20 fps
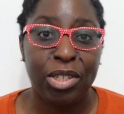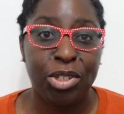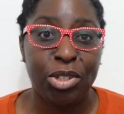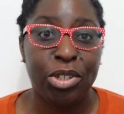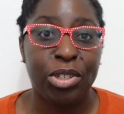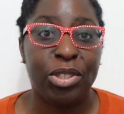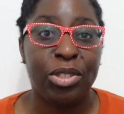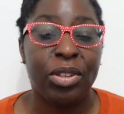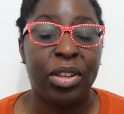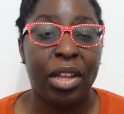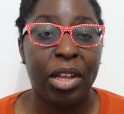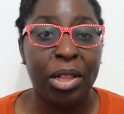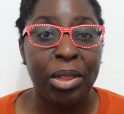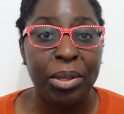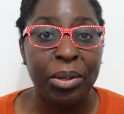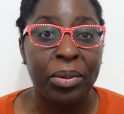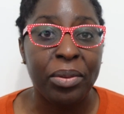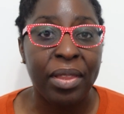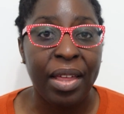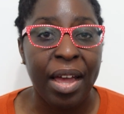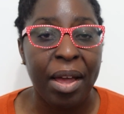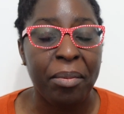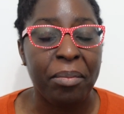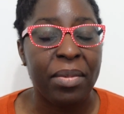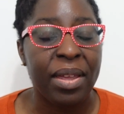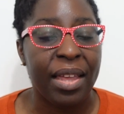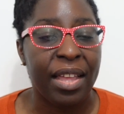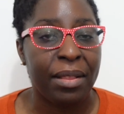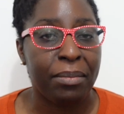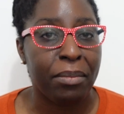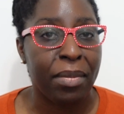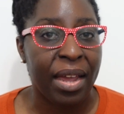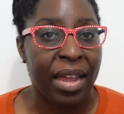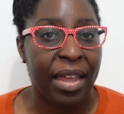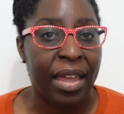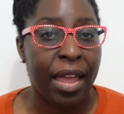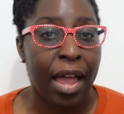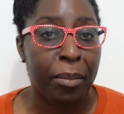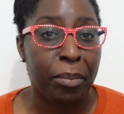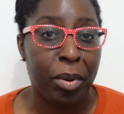sure to include them in
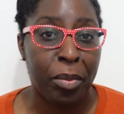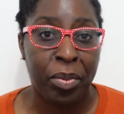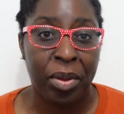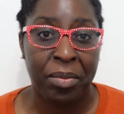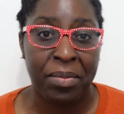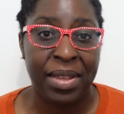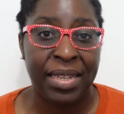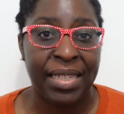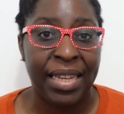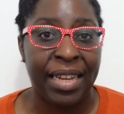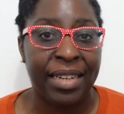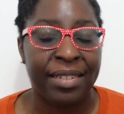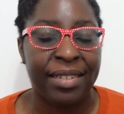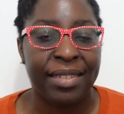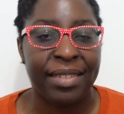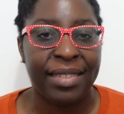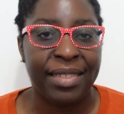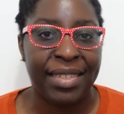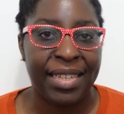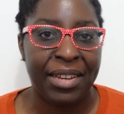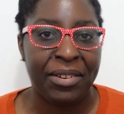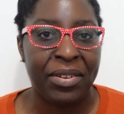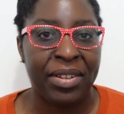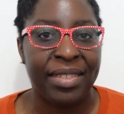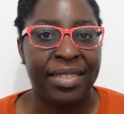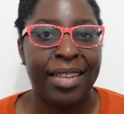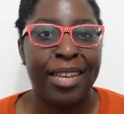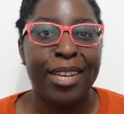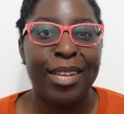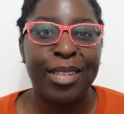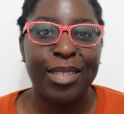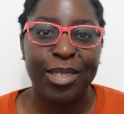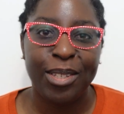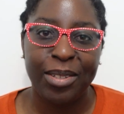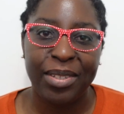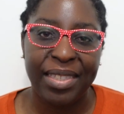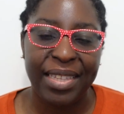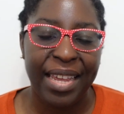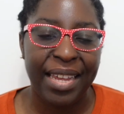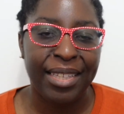my hyperpigmentation series. So
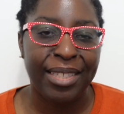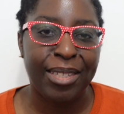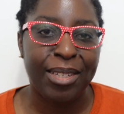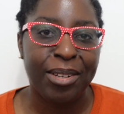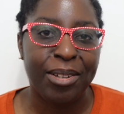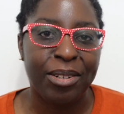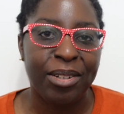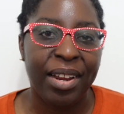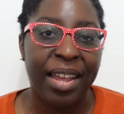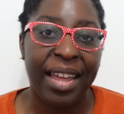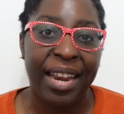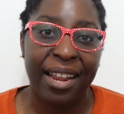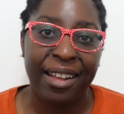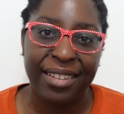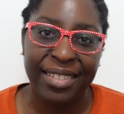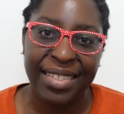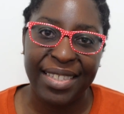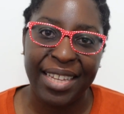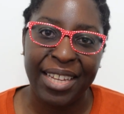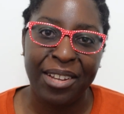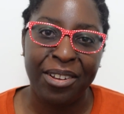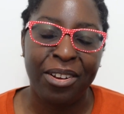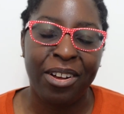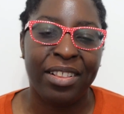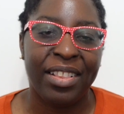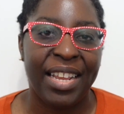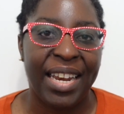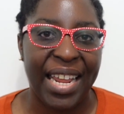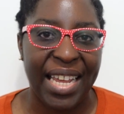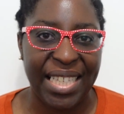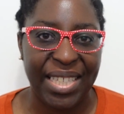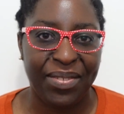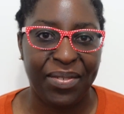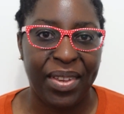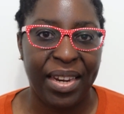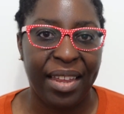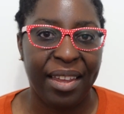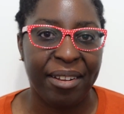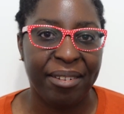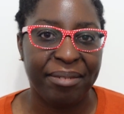stay tuned and I'll see you on the next
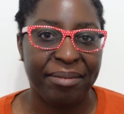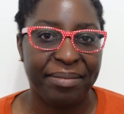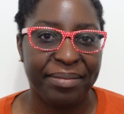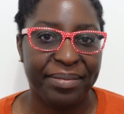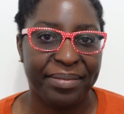video.